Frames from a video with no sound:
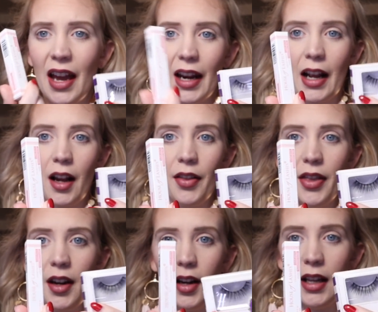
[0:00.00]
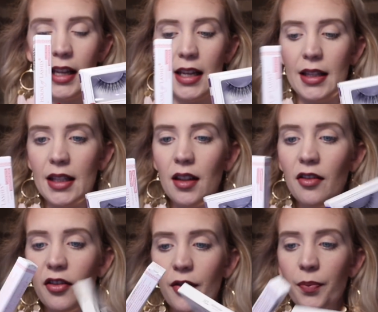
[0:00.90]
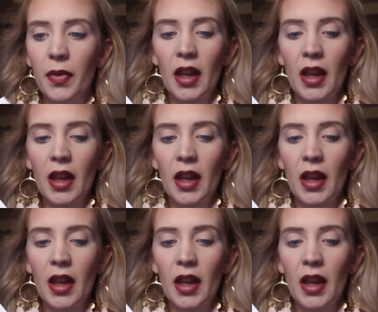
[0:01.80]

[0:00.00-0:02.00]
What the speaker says: and I got their adhesive.